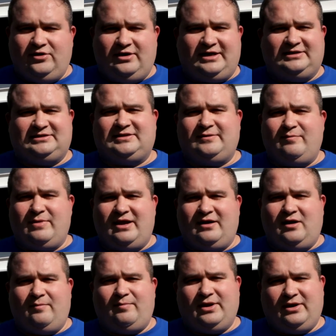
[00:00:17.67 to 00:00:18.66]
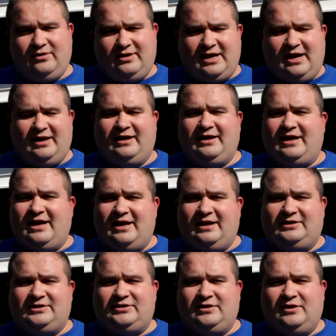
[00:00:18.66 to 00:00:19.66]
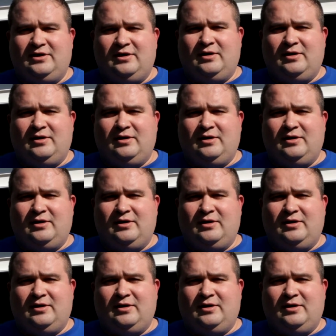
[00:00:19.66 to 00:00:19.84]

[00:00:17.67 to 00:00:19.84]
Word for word: kissed and made up and you got engaged,